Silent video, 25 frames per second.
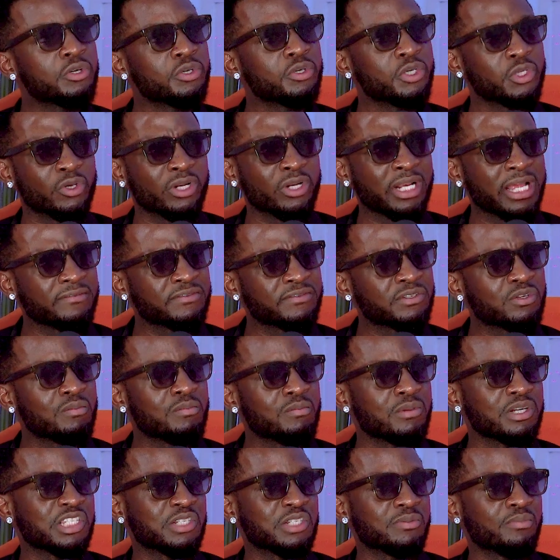don't have so
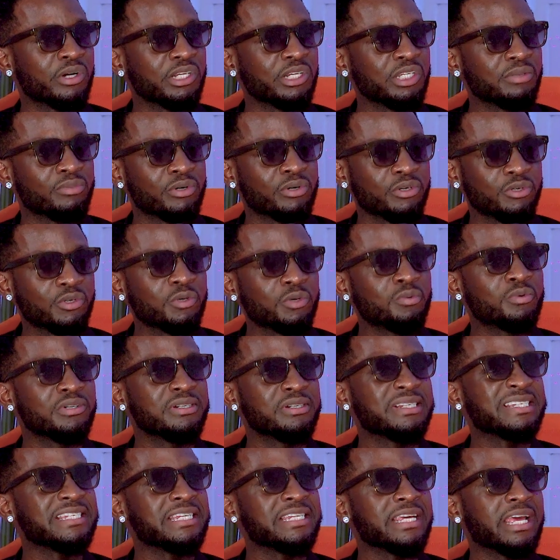much money, but you don't want to
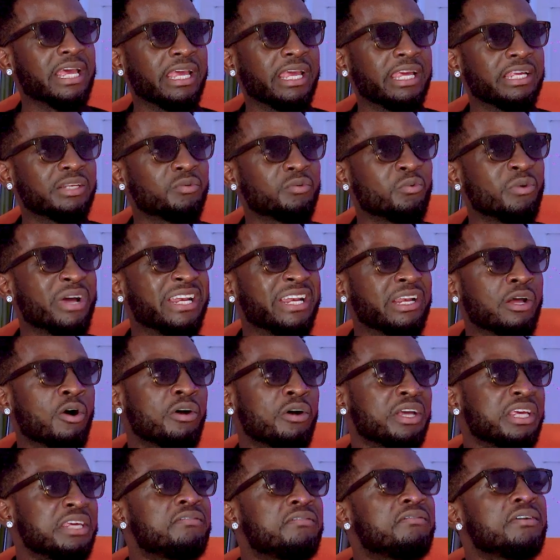share it when or
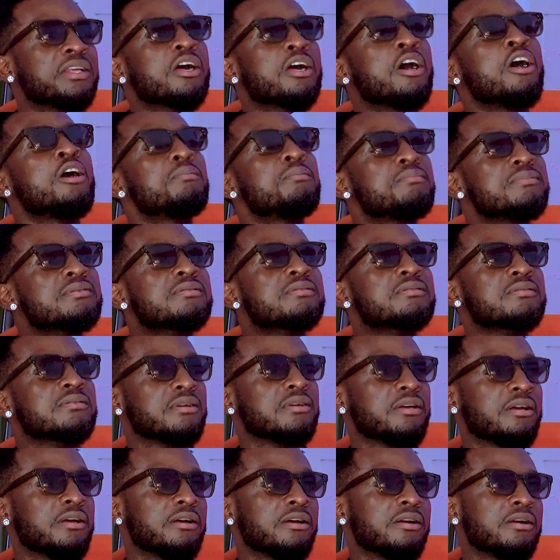if it comes.
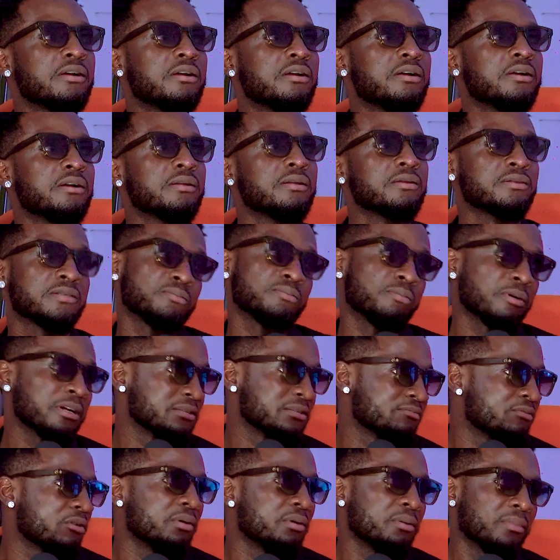It's the
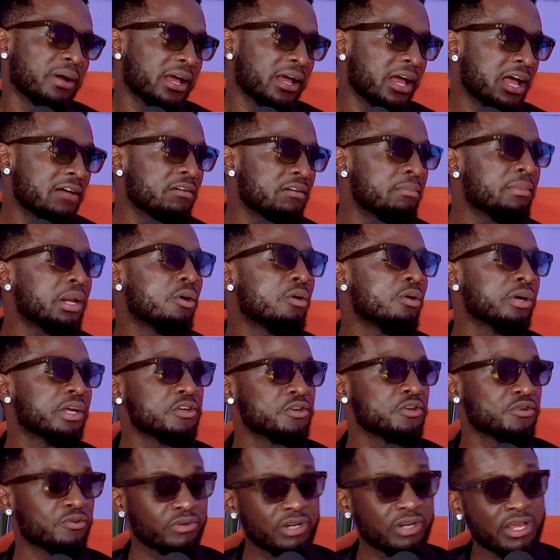problem I have. I'm like, okay,
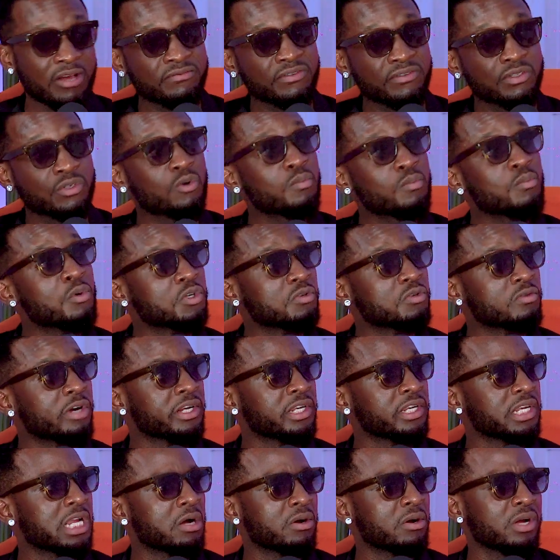you don't have so much right
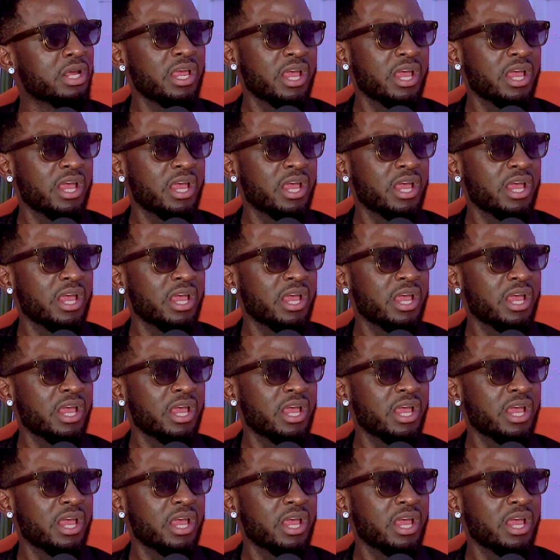now.